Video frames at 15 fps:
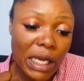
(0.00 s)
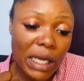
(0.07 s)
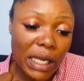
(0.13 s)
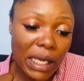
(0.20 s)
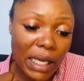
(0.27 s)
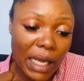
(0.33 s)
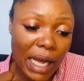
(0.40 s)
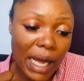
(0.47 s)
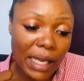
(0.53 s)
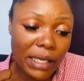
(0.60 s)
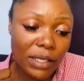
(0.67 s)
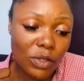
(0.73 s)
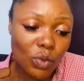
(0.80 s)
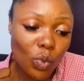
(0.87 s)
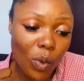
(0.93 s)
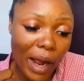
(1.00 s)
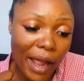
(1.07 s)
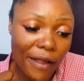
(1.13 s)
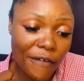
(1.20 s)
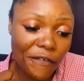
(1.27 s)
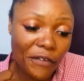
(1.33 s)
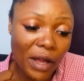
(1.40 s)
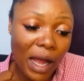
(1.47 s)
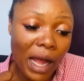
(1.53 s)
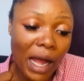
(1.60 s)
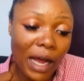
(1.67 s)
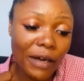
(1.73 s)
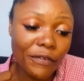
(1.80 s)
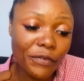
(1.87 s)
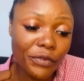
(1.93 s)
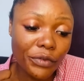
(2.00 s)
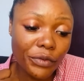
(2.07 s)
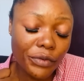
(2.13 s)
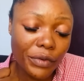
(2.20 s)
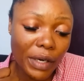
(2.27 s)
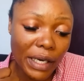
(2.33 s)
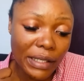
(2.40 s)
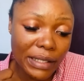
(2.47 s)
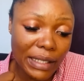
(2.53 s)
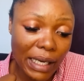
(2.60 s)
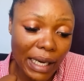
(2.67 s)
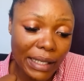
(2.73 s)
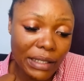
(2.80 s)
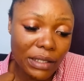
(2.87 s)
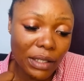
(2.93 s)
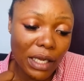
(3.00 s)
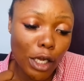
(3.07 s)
he and his wife have rendered